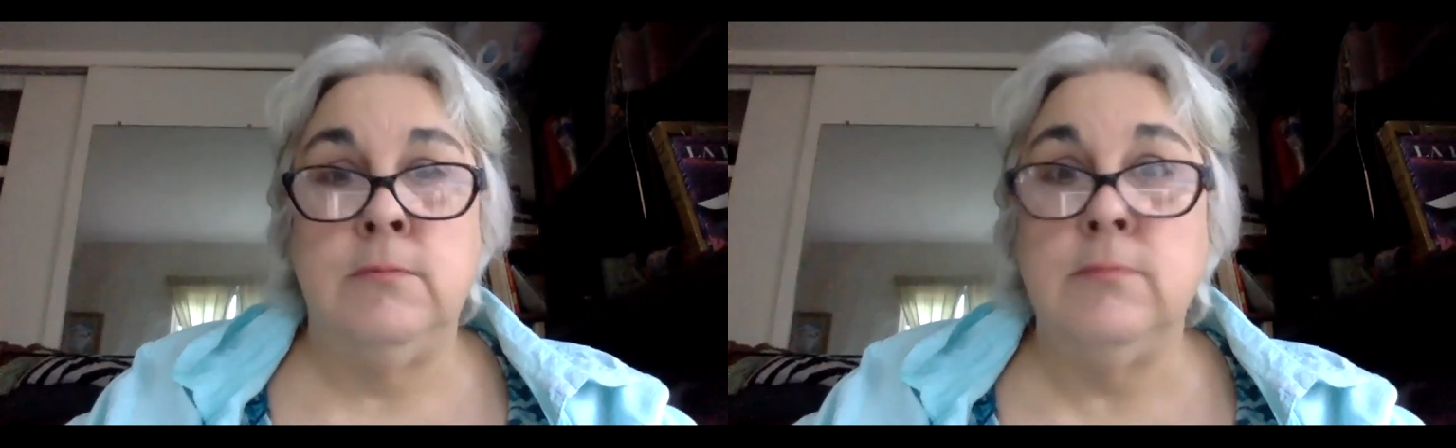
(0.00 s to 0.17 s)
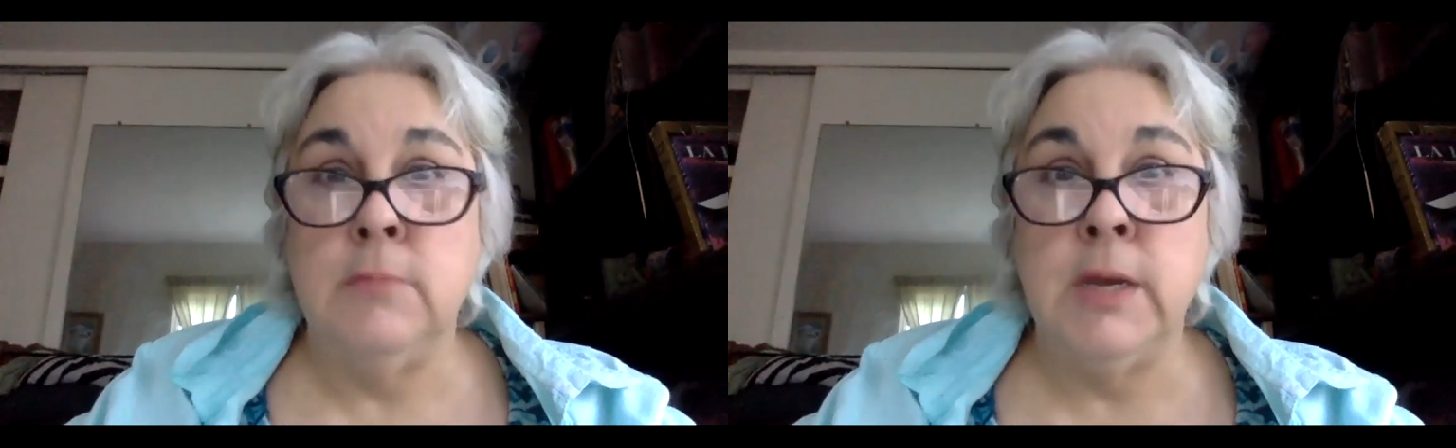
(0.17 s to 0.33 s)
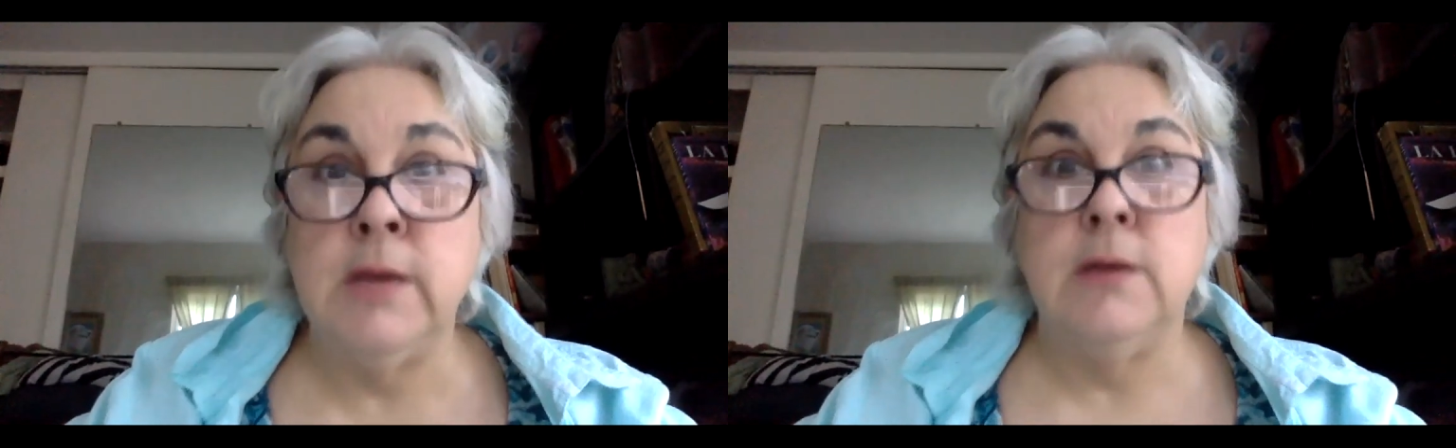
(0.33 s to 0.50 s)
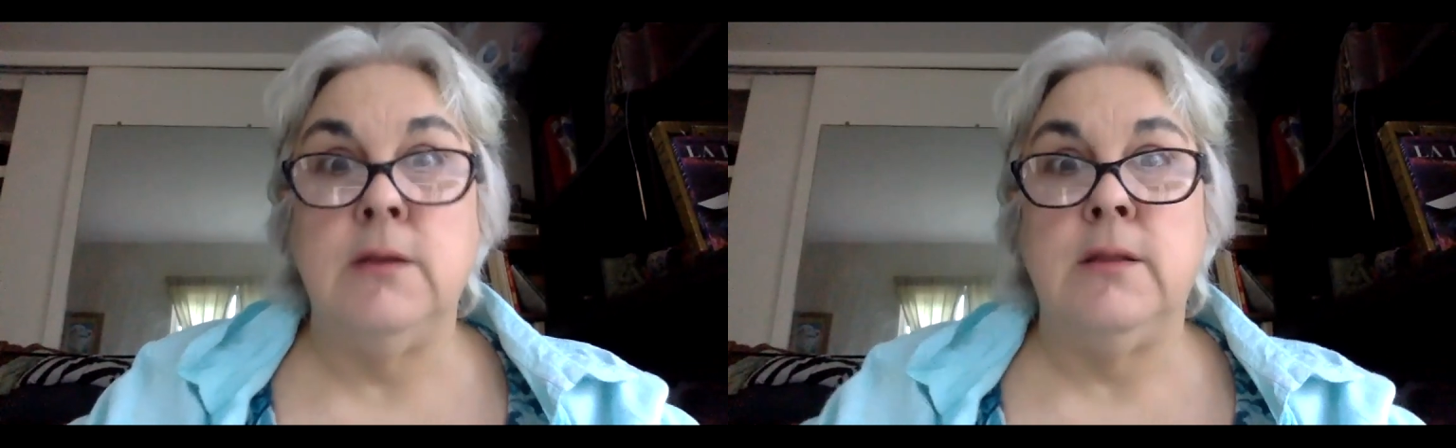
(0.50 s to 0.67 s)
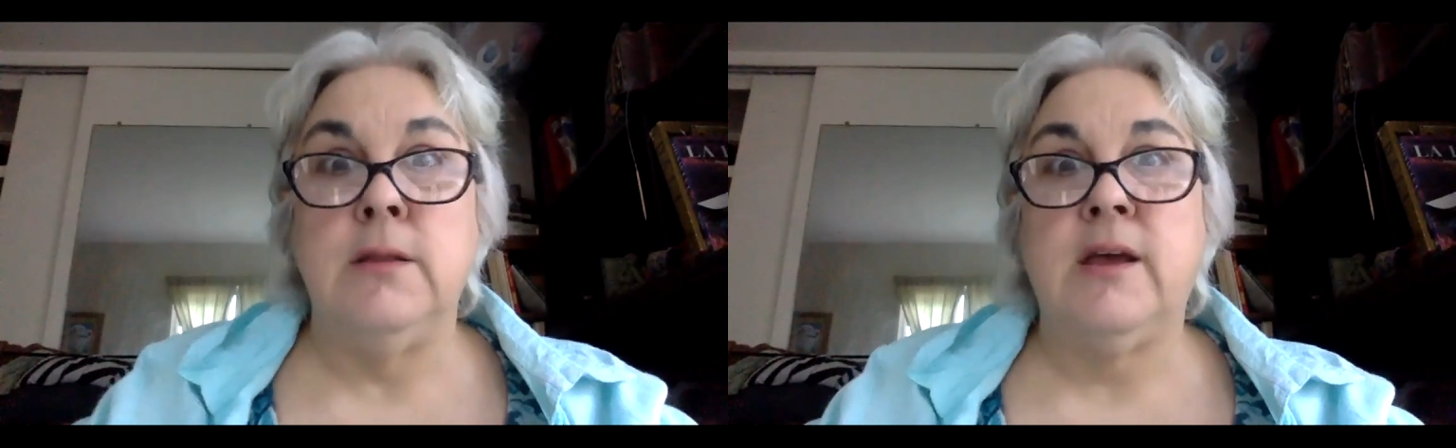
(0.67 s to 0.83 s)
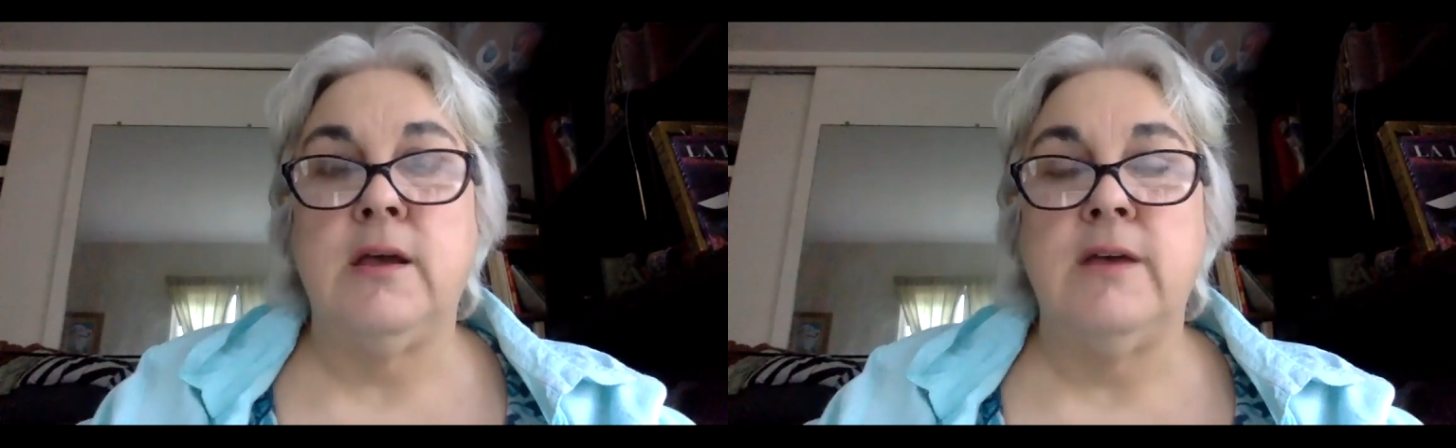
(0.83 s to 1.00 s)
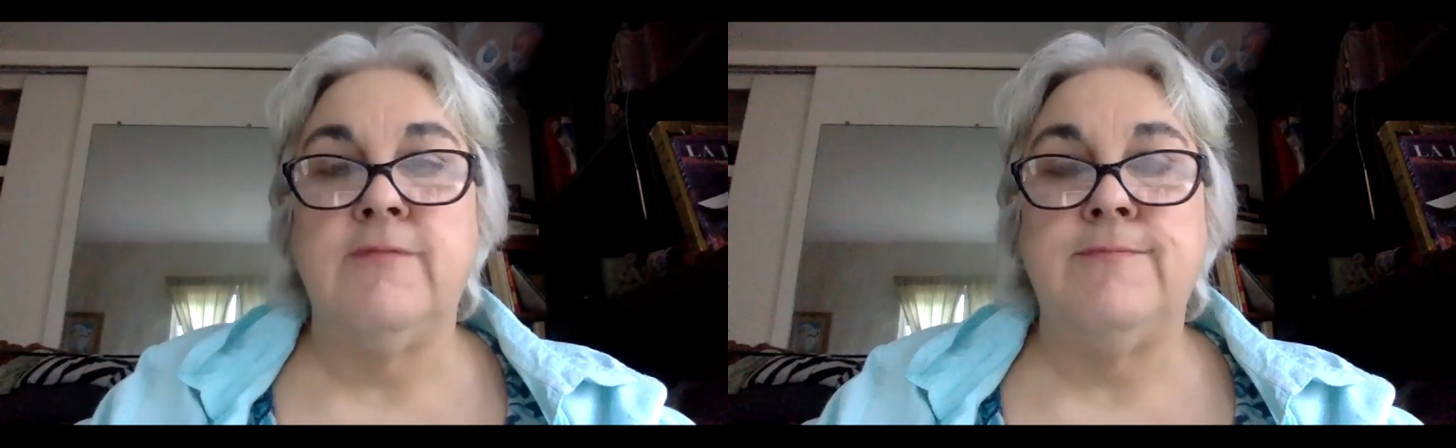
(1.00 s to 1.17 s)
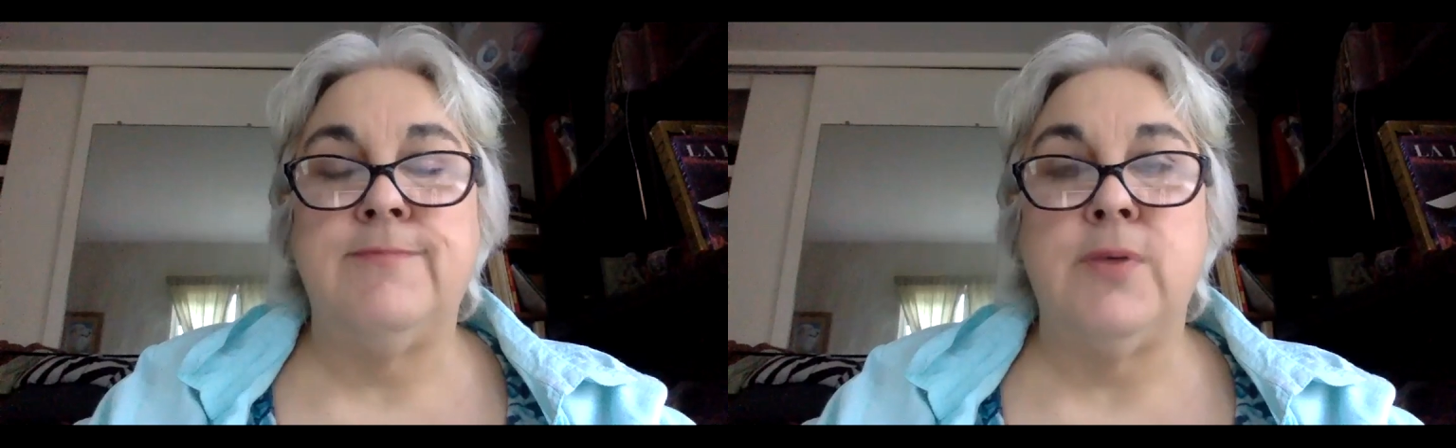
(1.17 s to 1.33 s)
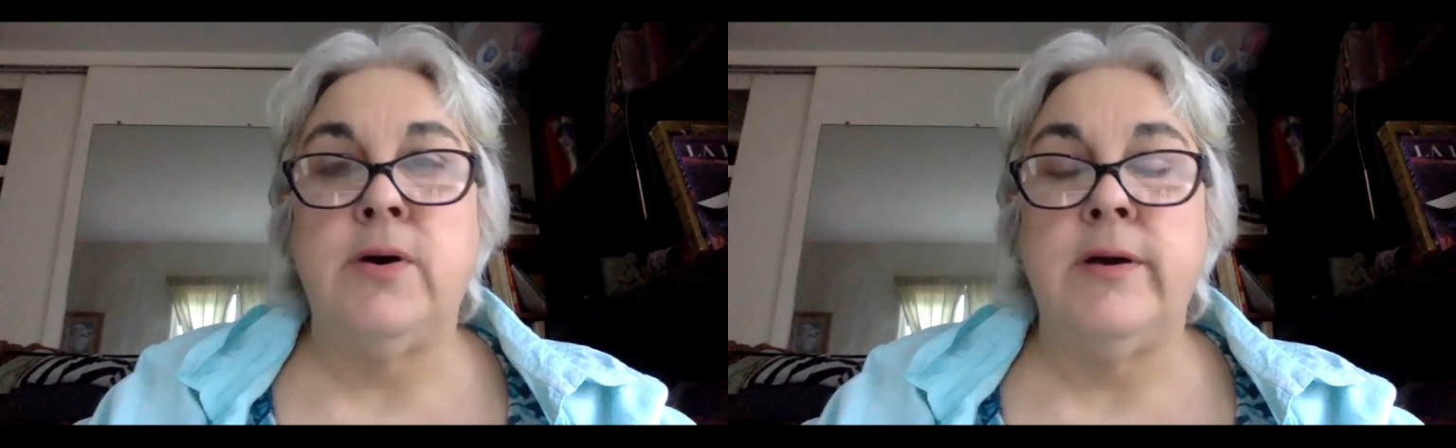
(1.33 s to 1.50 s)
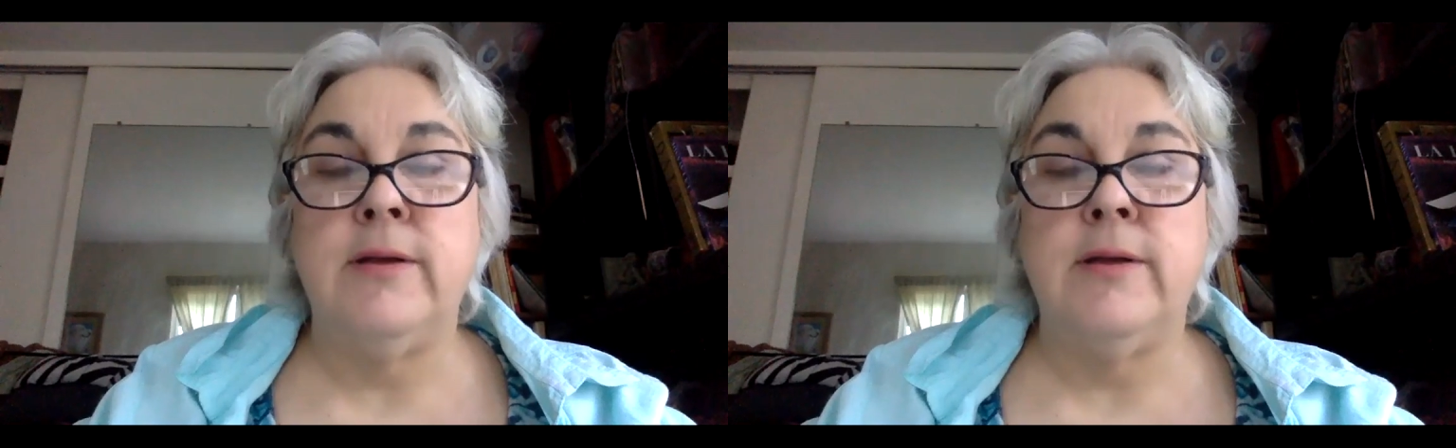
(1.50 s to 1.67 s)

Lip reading: man, that guy thought